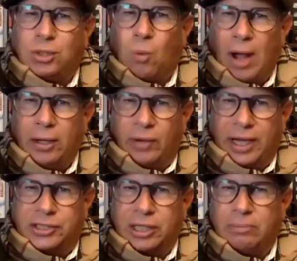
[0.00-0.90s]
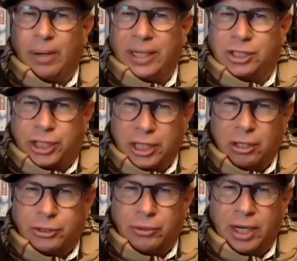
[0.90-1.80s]
one reason, but
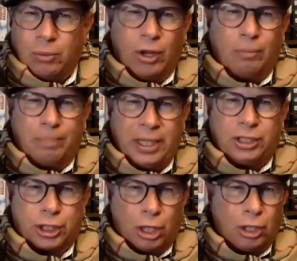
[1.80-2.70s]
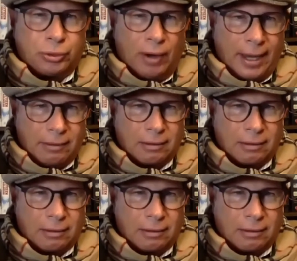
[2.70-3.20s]
children will be children,